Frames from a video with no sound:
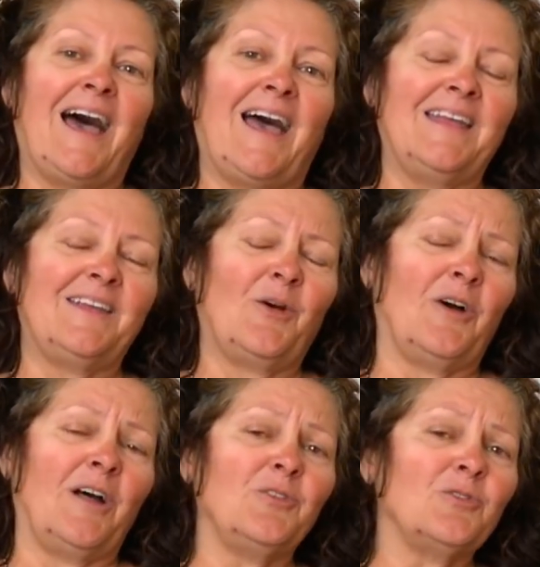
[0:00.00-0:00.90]
I know
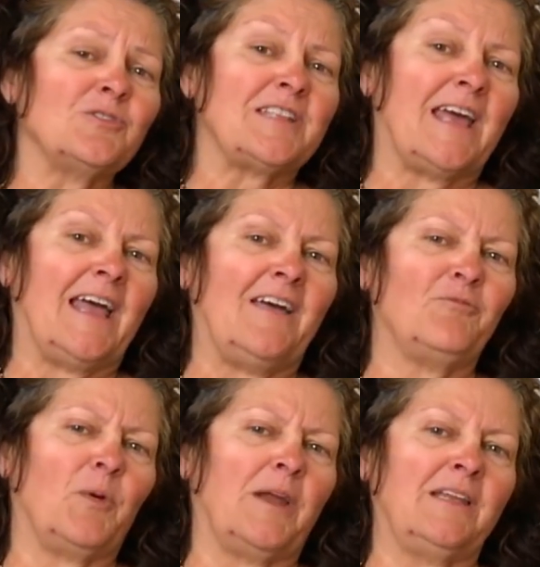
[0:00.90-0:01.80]
others that
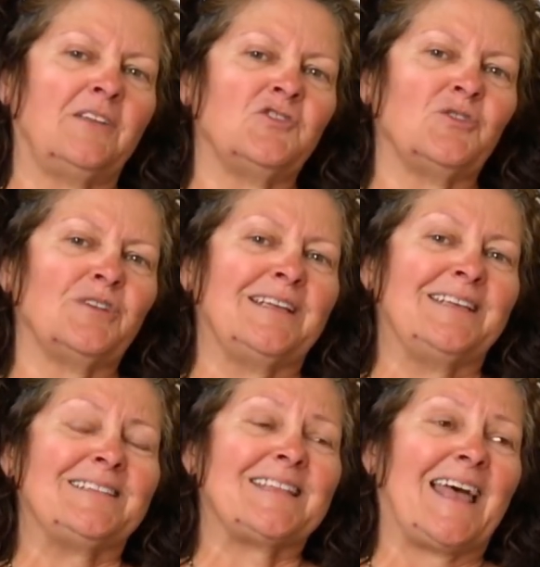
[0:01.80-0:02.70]
have brain
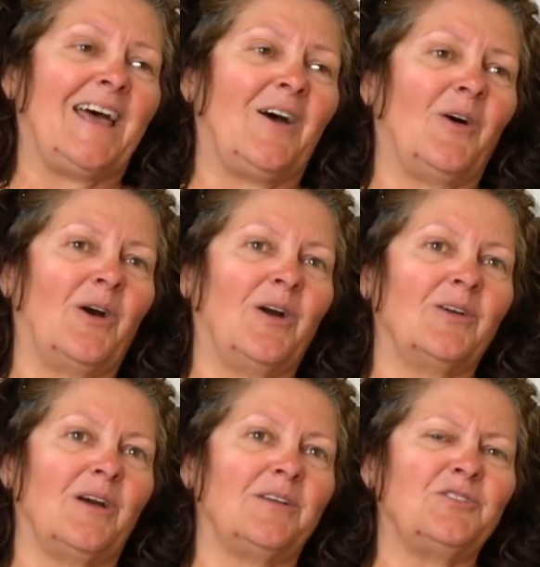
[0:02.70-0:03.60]
injuries that
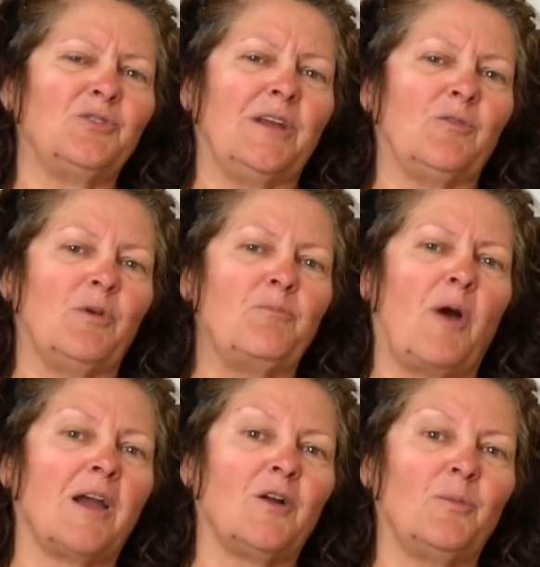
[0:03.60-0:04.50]
are doing
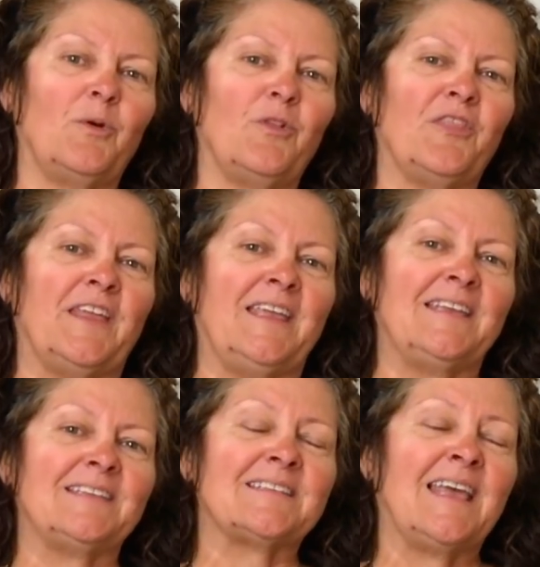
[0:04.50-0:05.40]
remarkable
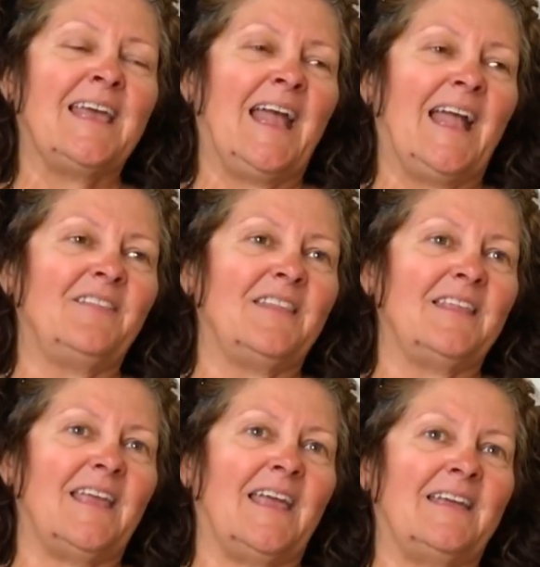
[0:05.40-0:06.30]
things.
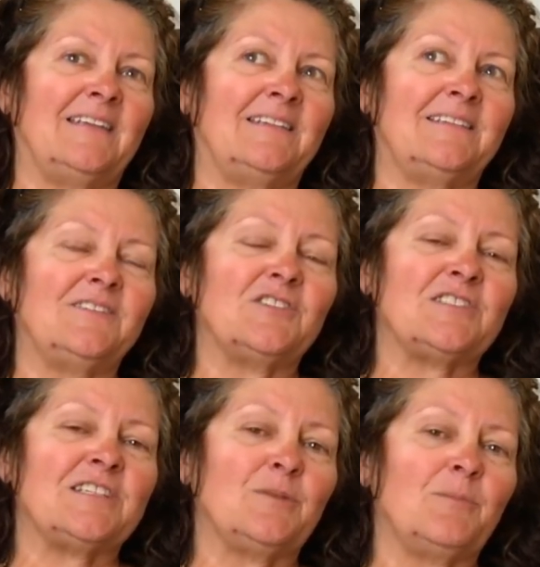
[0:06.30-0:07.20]
And, and
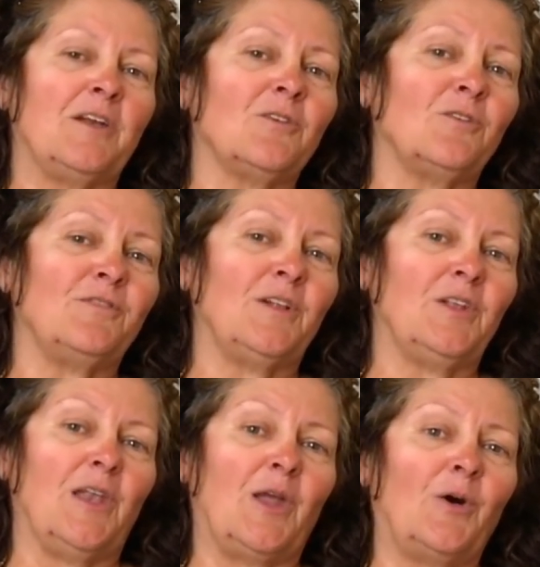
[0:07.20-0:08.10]
just in the medical
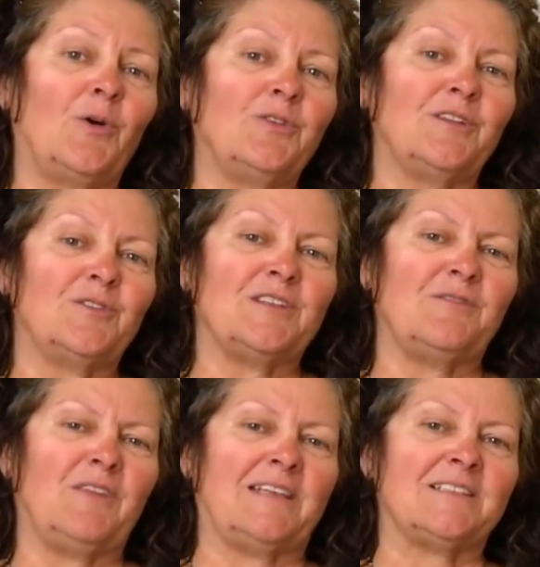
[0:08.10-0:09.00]
field alone, there's
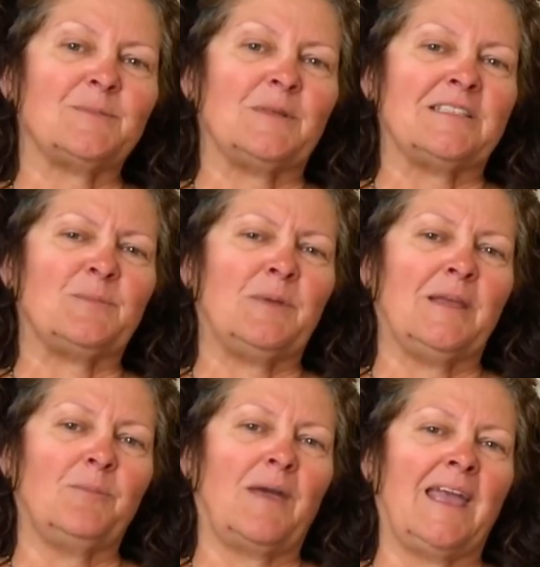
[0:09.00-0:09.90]
advancements
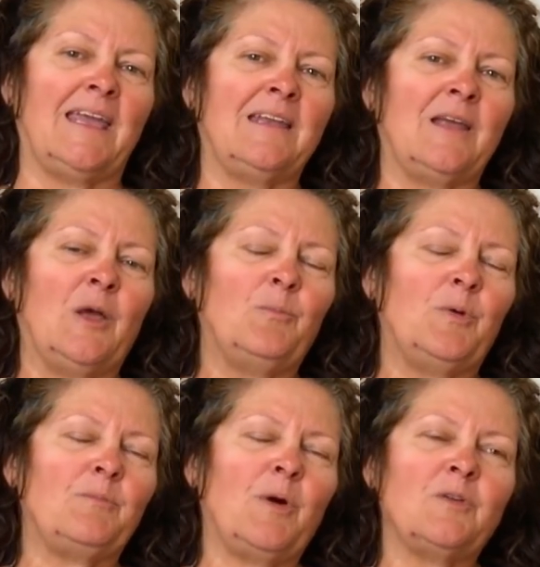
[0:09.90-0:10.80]
being made.
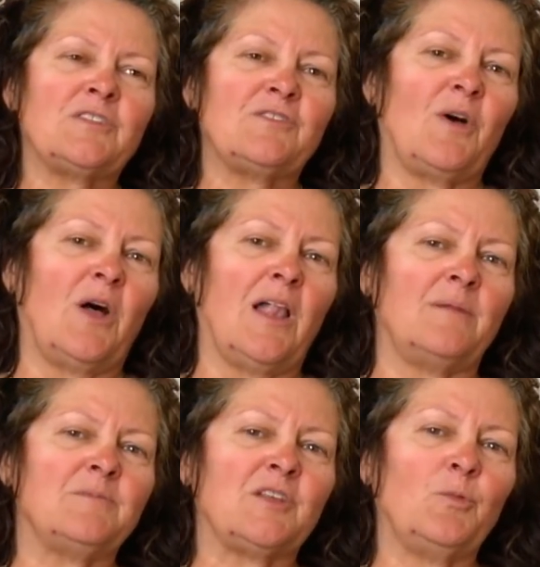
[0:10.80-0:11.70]
But most of all,
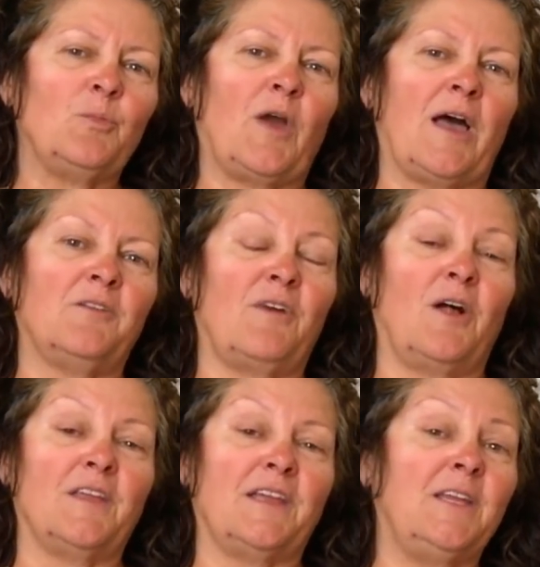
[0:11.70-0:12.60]
I'm so proud of
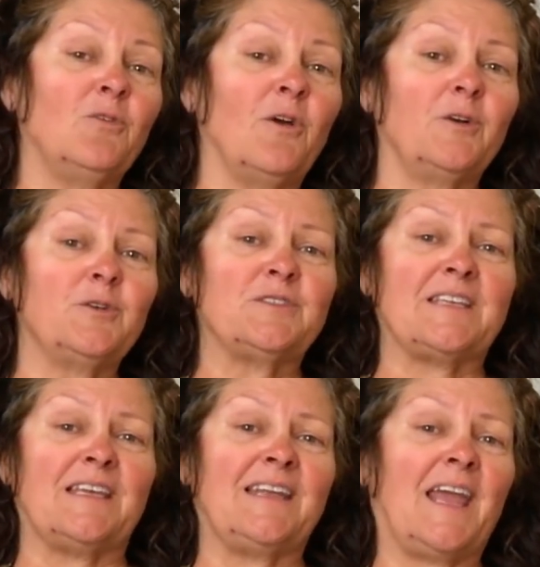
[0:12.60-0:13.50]
all the
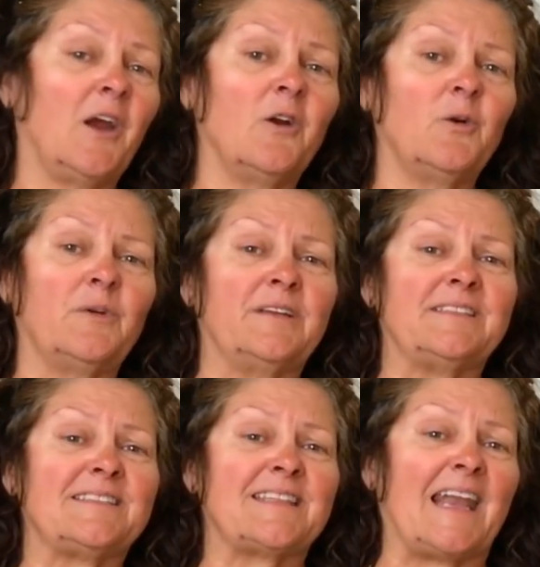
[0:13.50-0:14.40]
heroes and
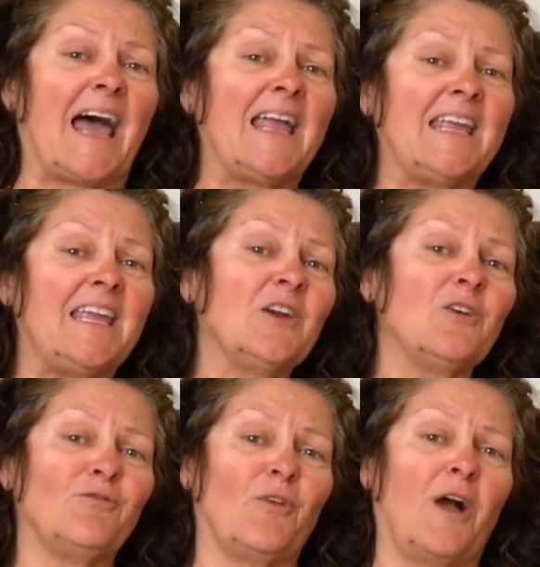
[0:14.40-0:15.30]
heroines that I
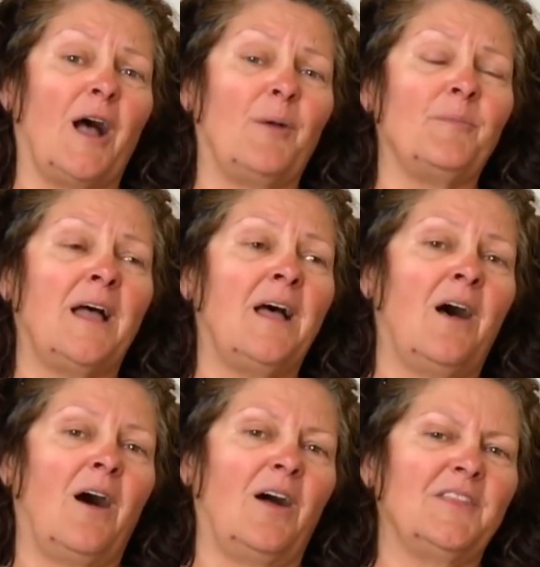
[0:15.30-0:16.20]
hear from
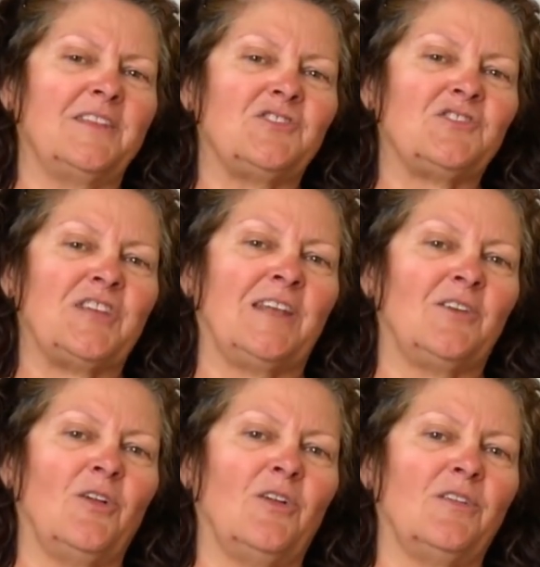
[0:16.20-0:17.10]
on this
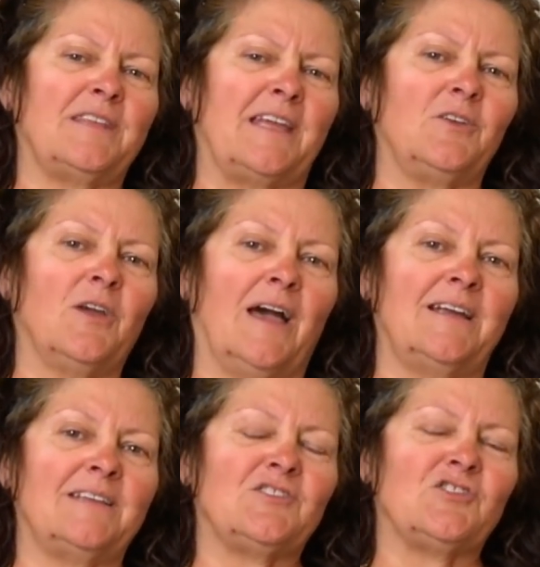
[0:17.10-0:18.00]
channel that you
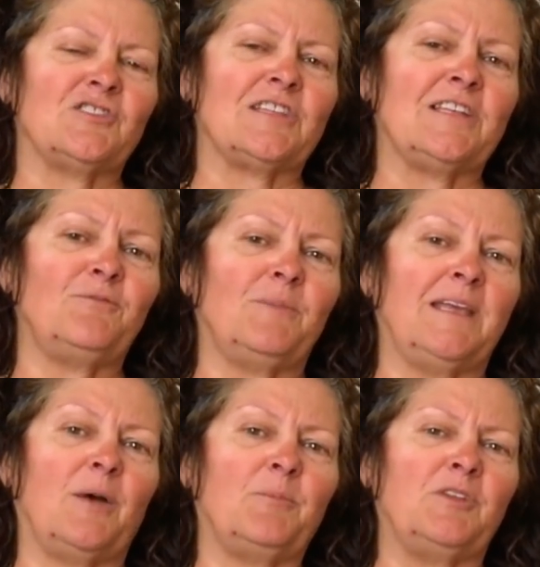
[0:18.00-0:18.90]
guys just lift
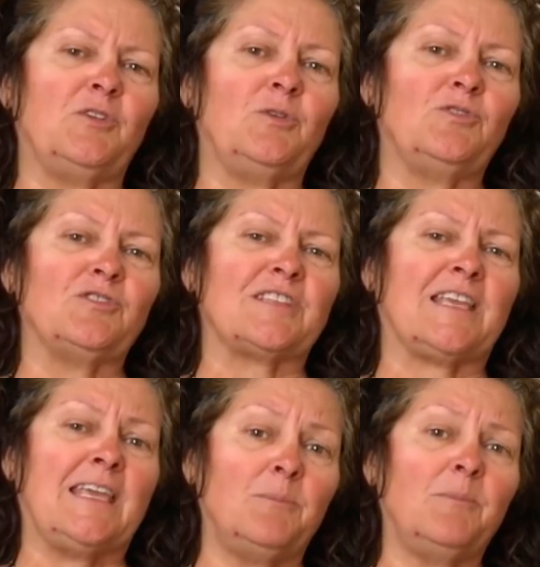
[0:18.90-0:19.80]
me up and you
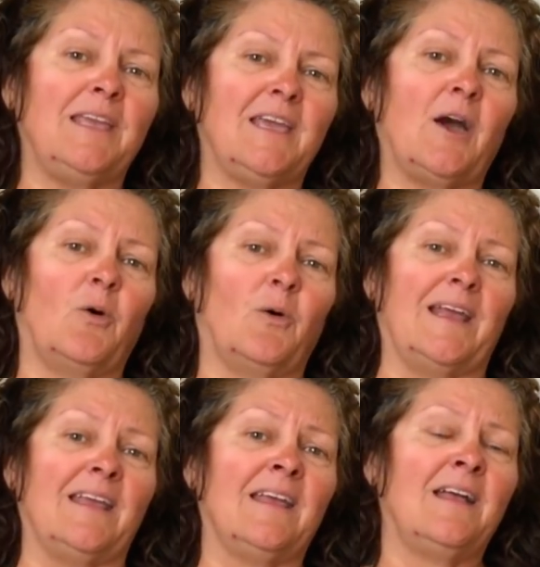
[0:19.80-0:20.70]
just keep me
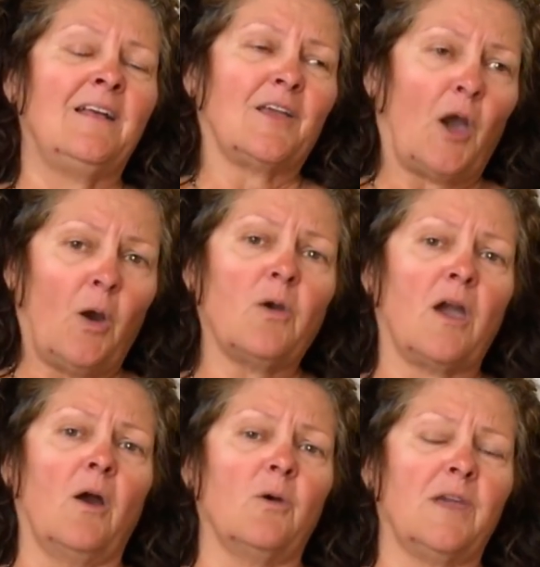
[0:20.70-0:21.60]
going
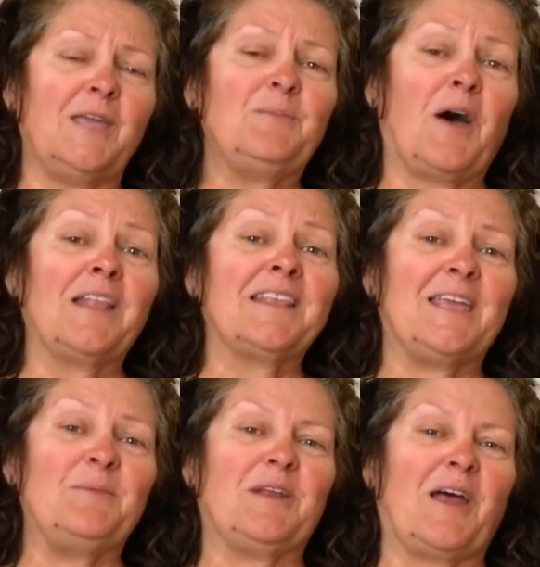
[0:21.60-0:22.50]
KOKO, keep on
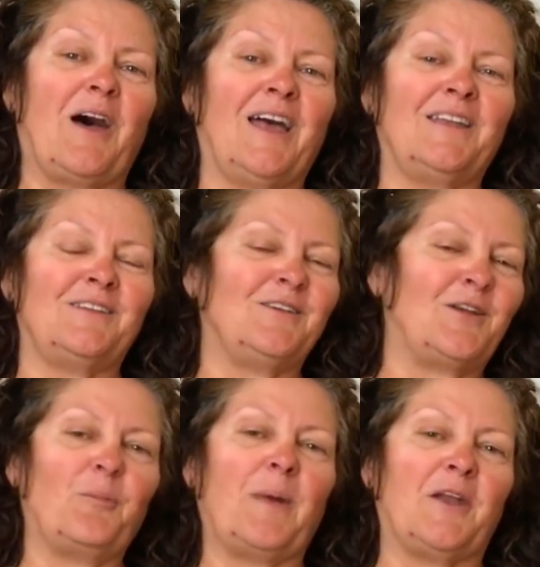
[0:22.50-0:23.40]
keeping on
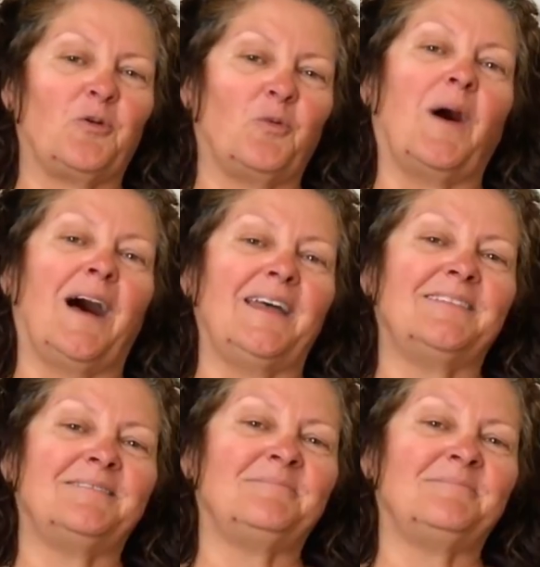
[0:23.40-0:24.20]
no matter what.